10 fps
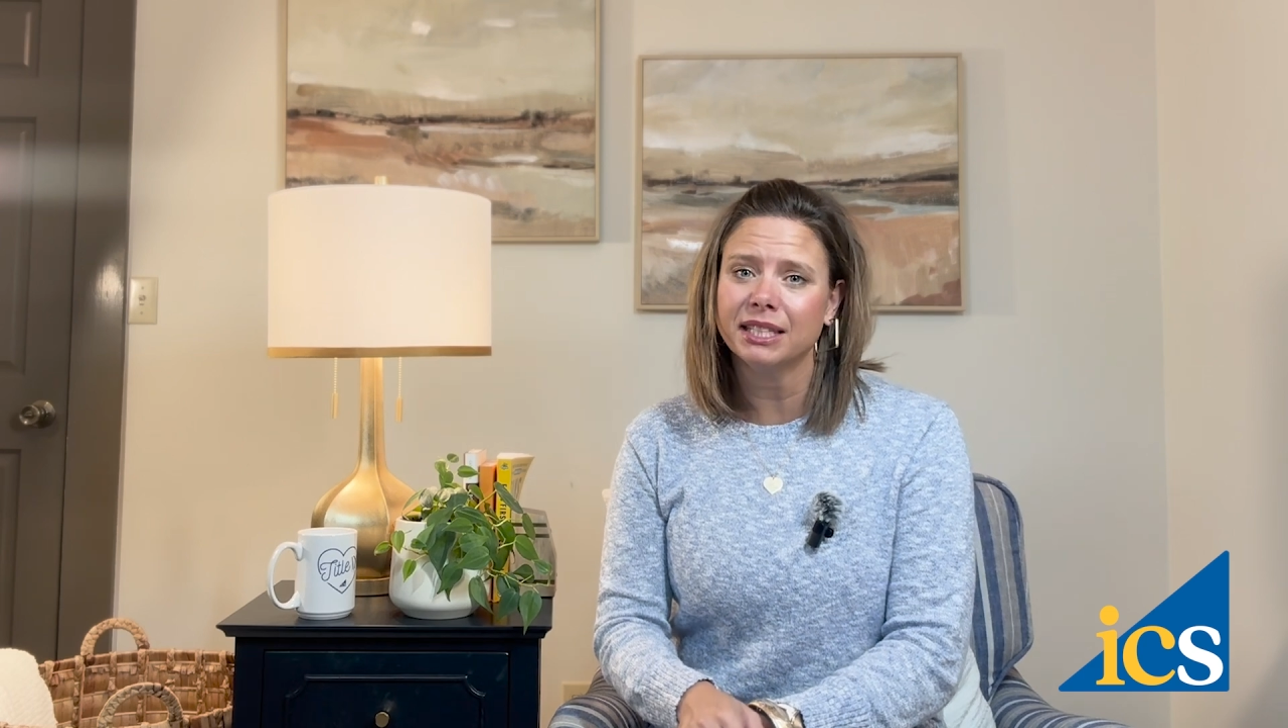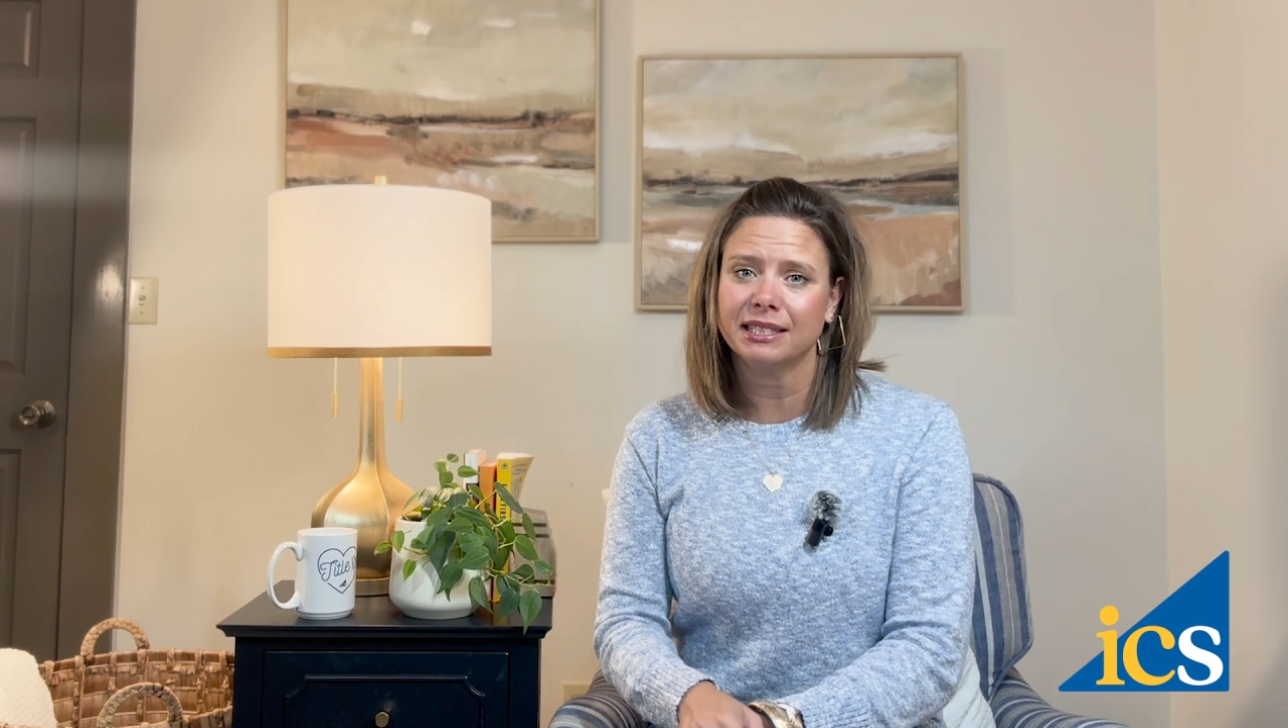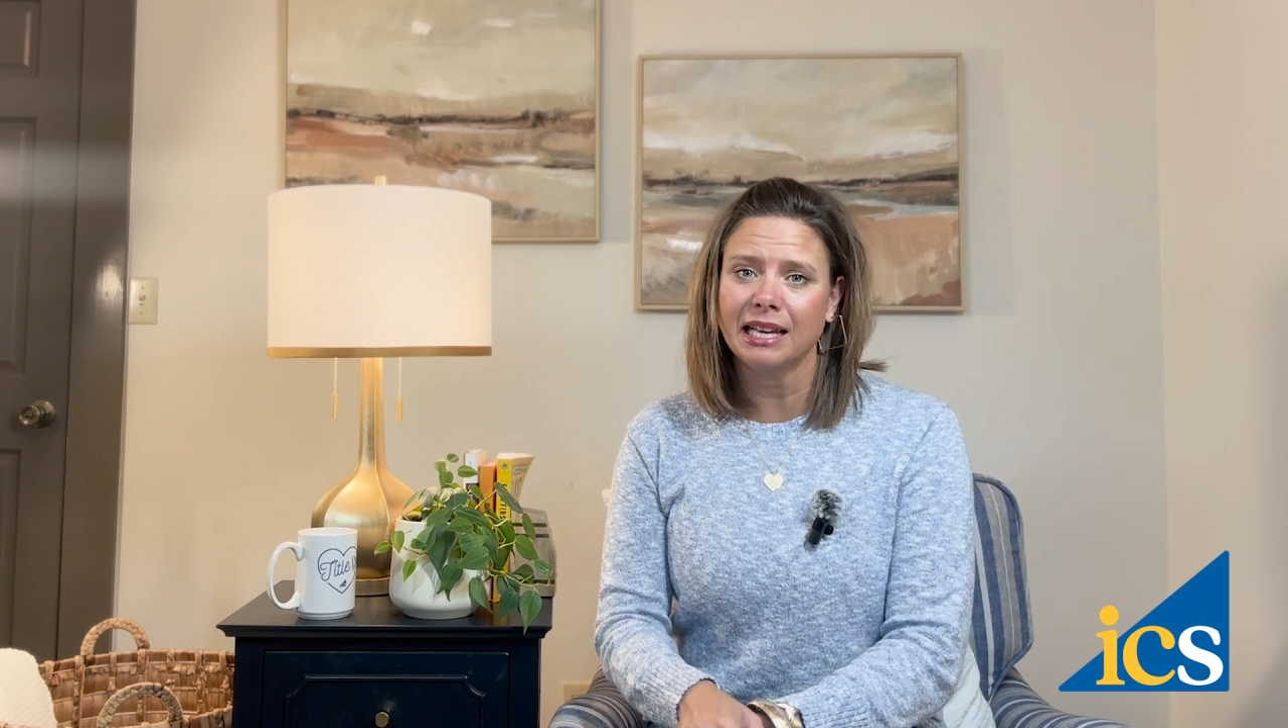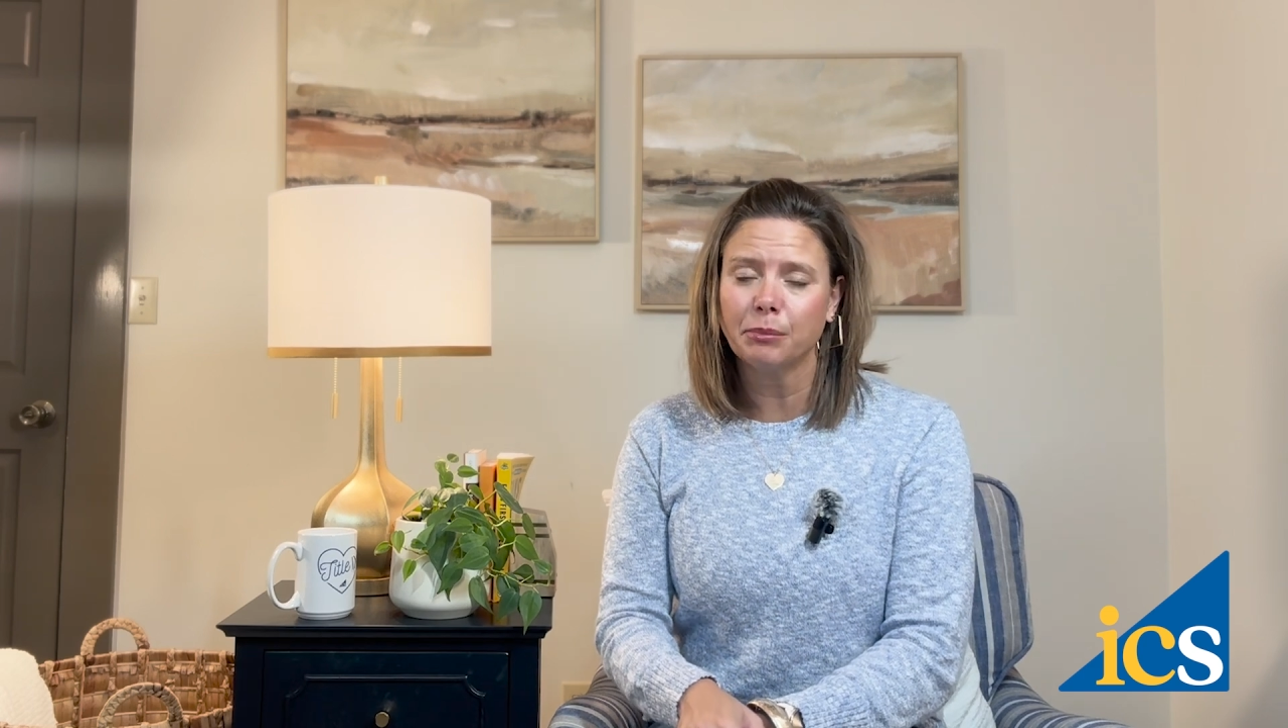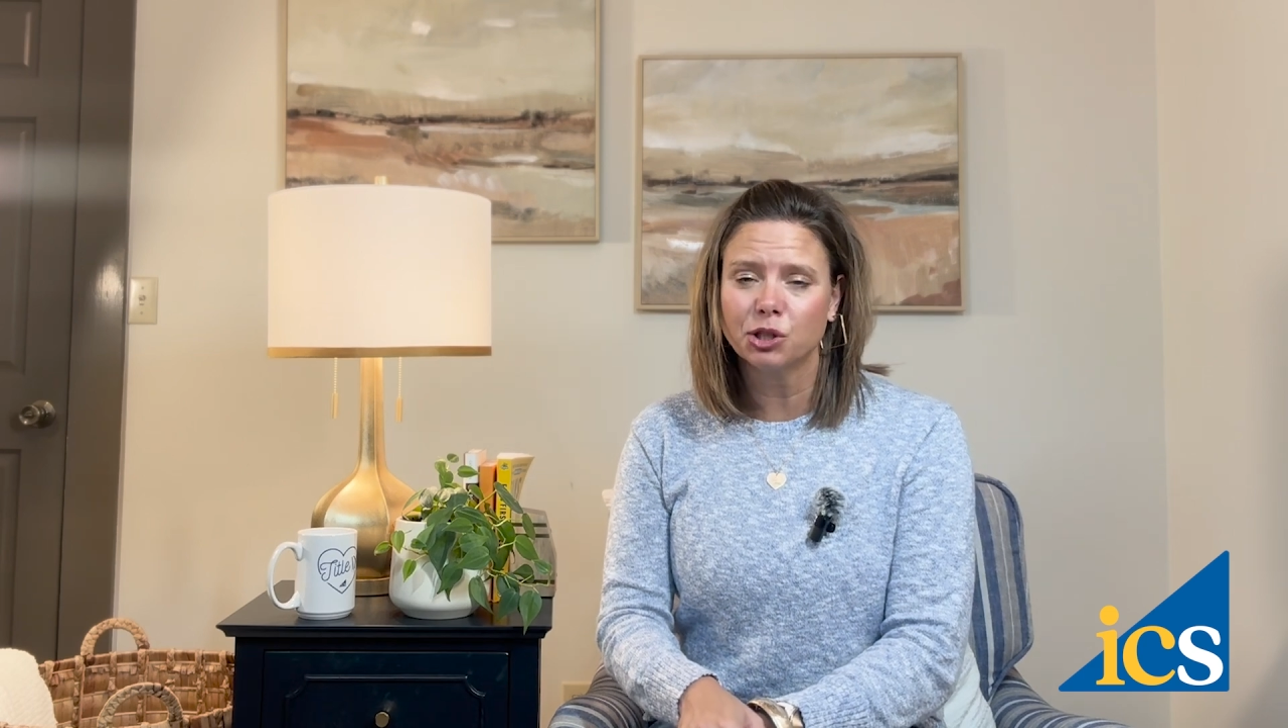
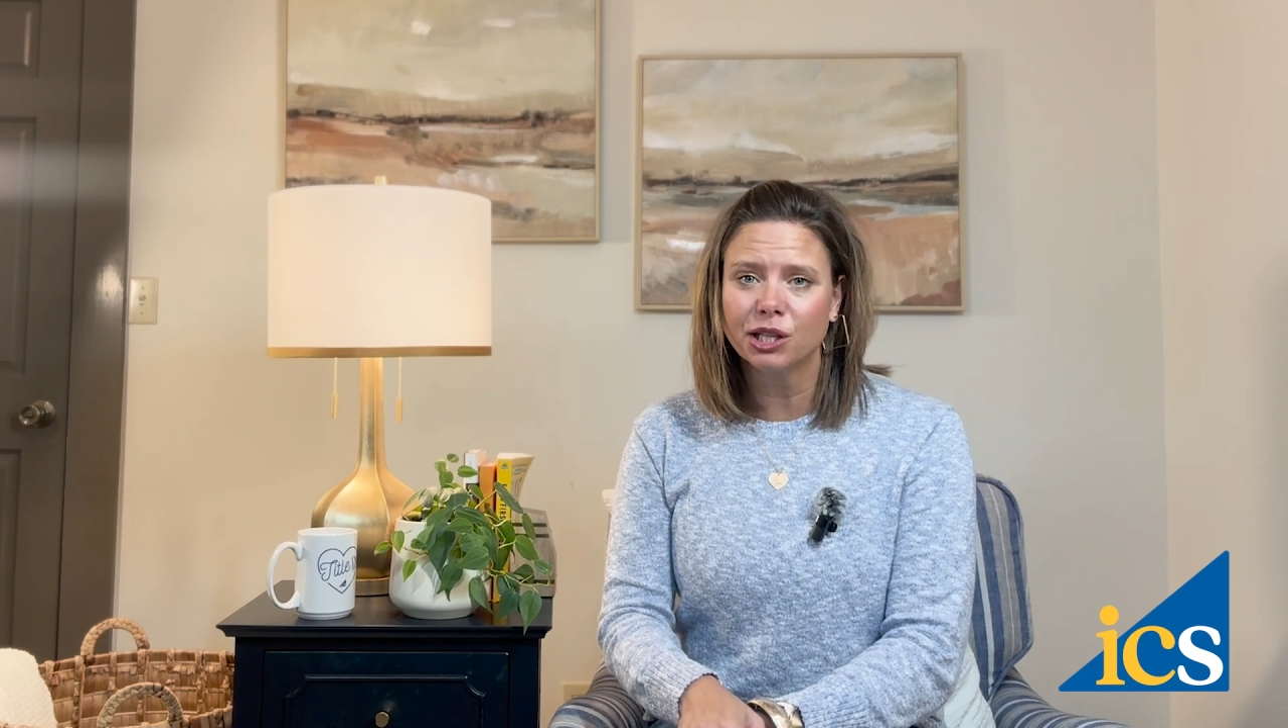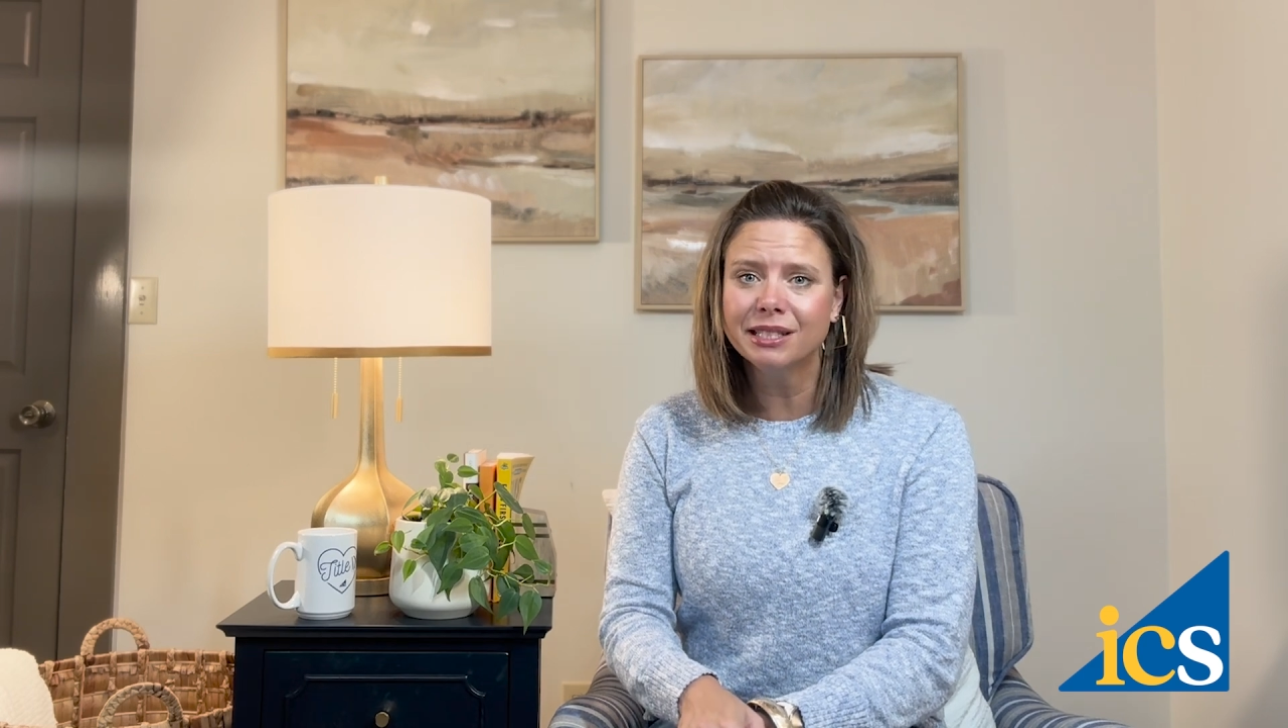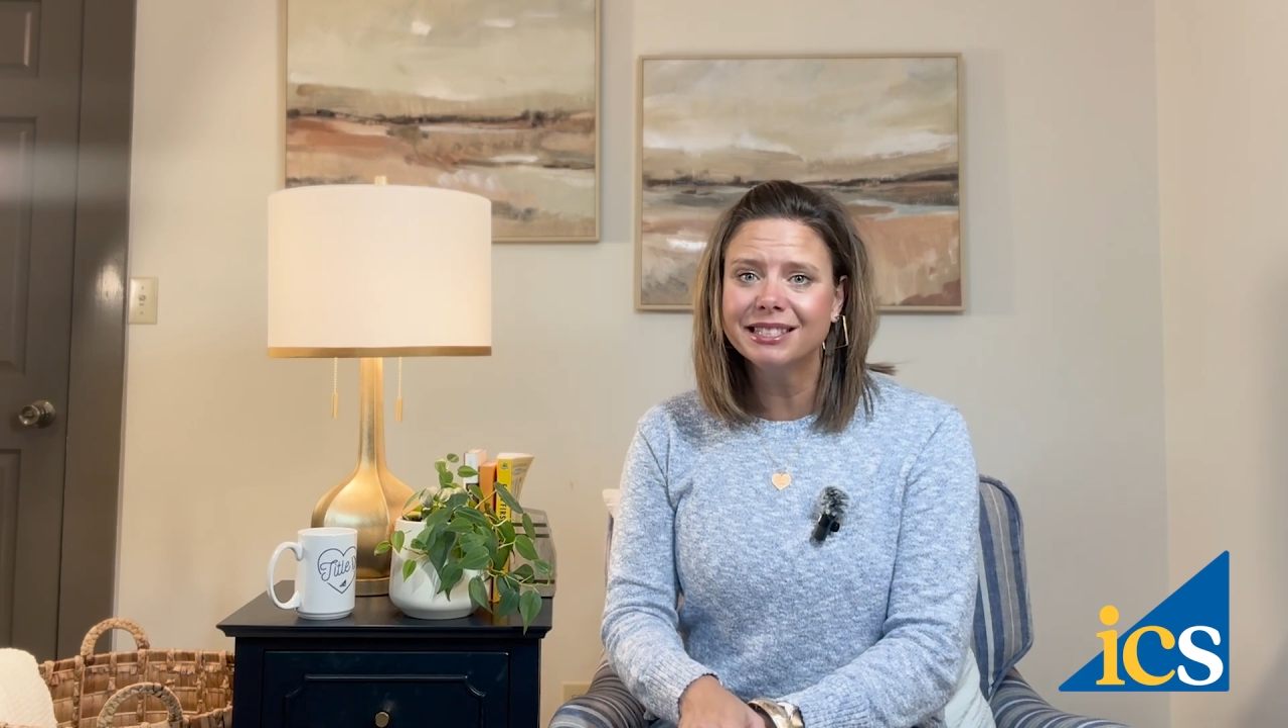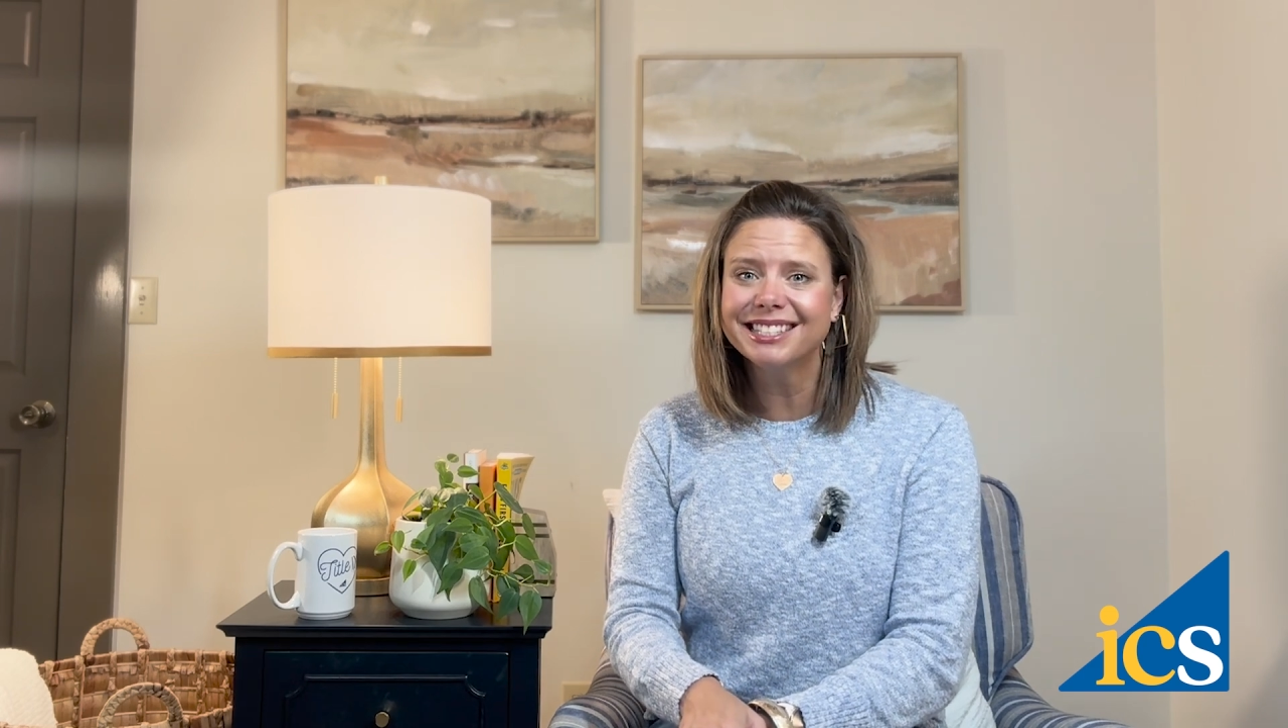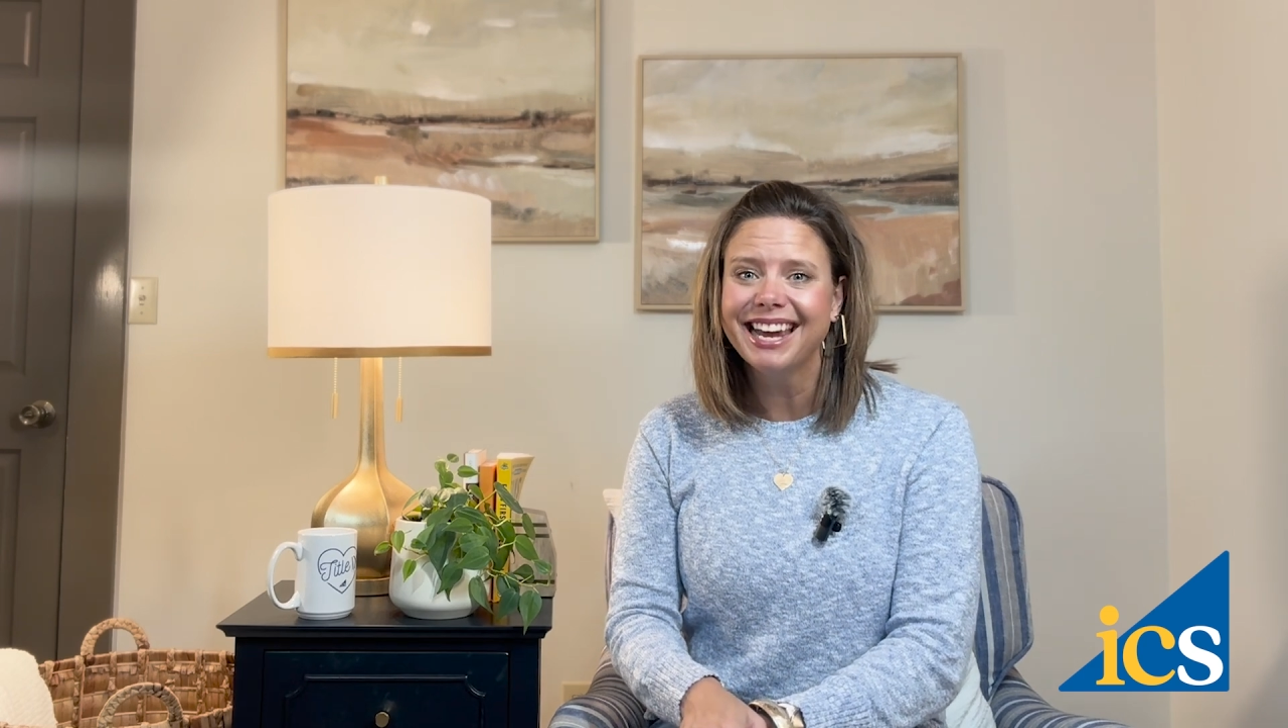
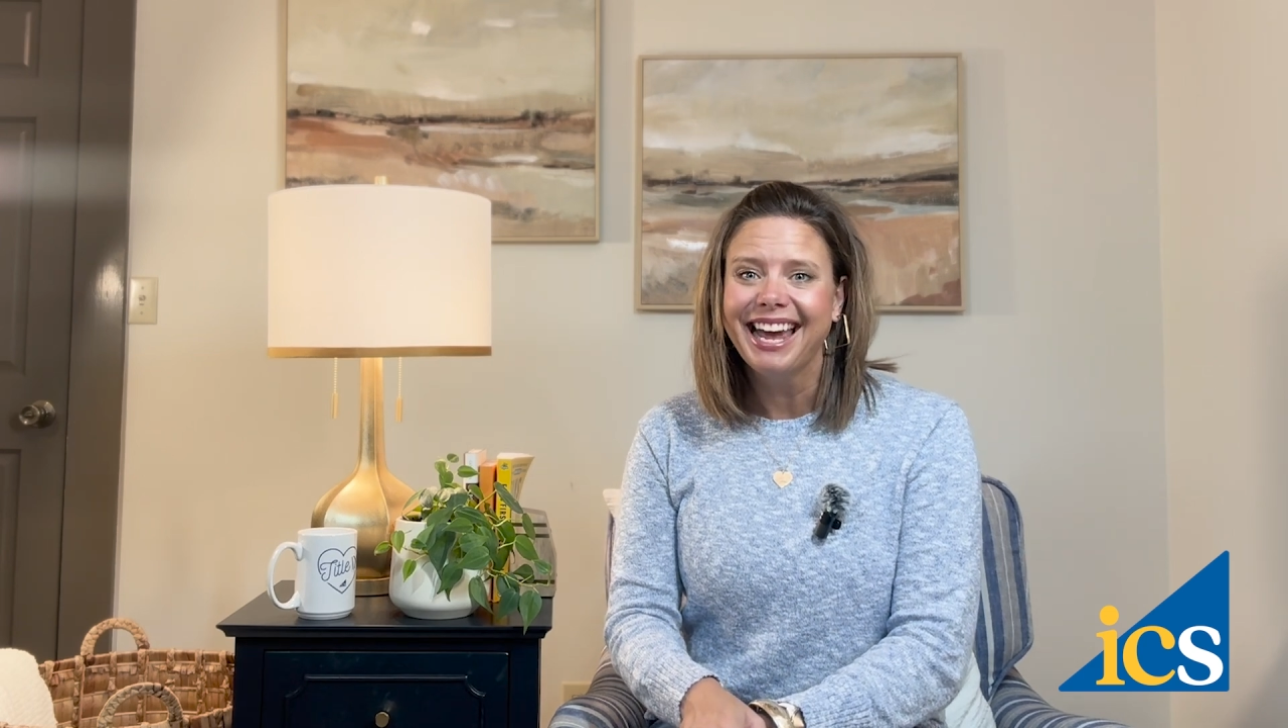exceptions,